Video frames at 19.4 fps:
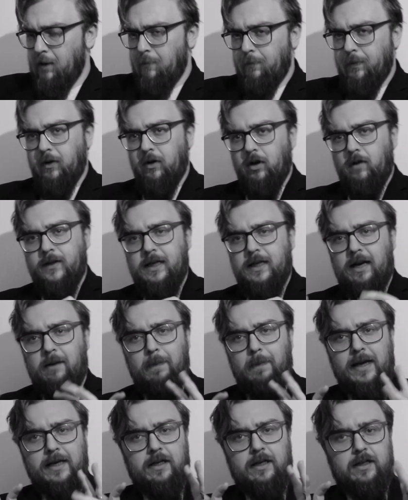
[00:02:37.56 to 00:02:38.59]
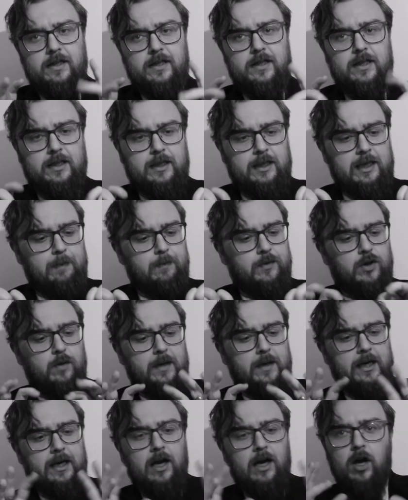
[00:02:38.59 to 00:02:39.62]
but all of this animatedness seems to
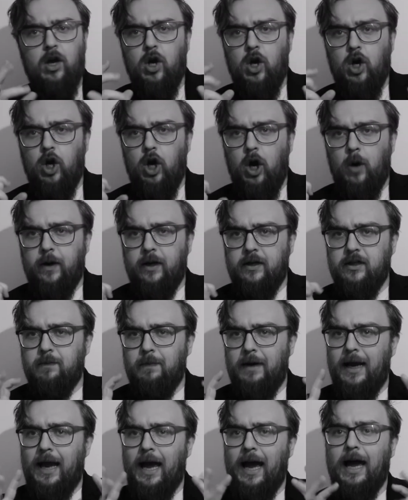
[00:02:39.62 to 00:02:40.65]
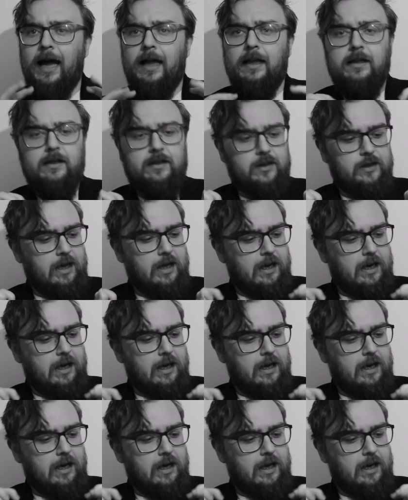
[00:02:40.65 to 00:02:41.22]
be going into my hands.